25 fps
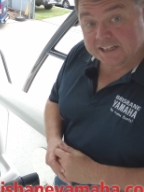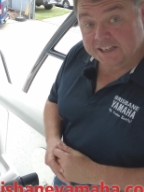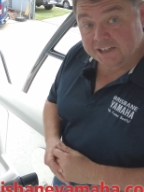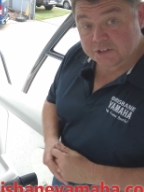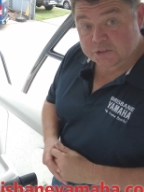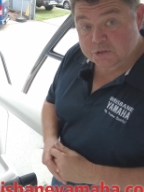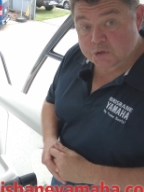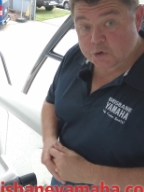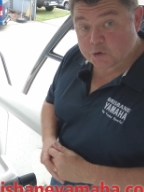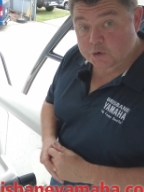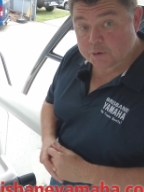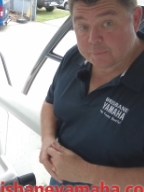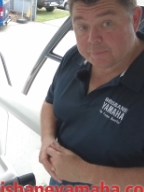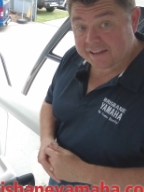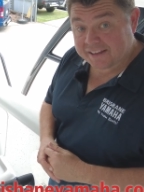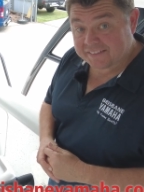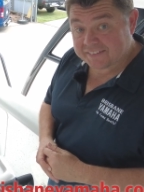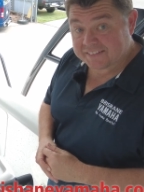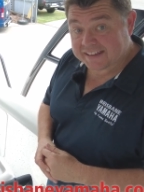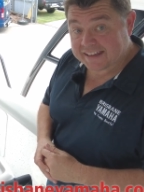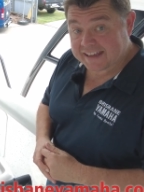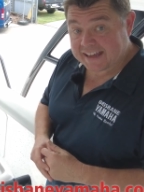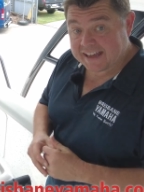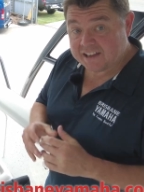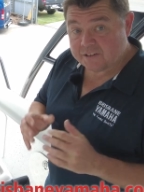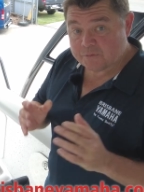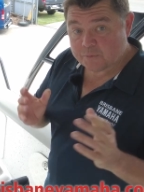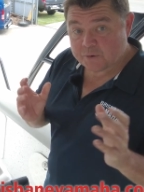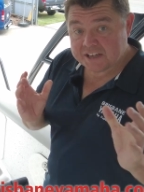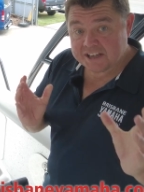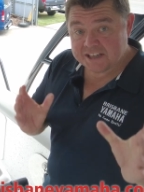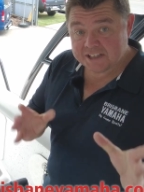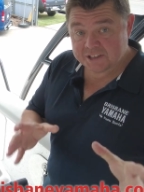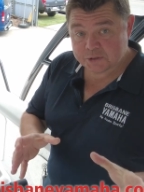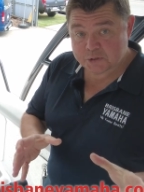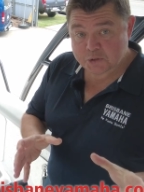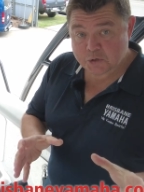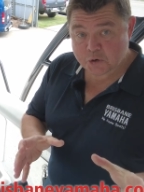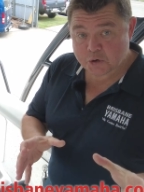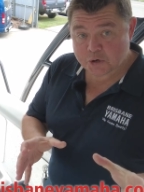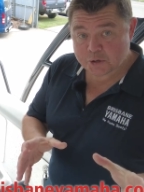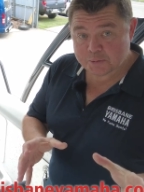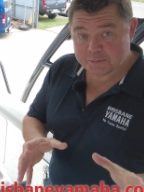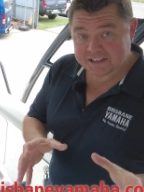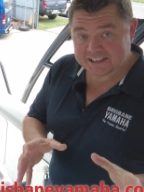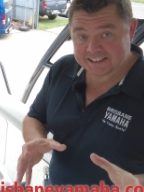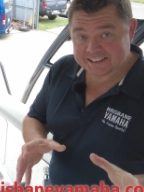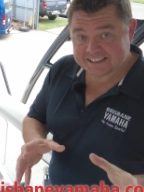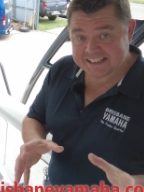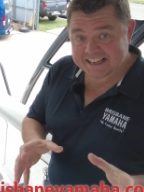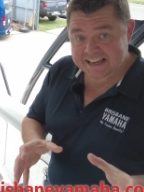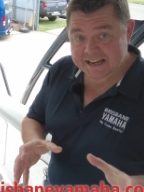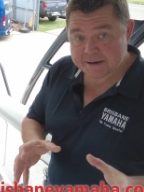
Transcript: here to talk about the cat, we're here to talk about the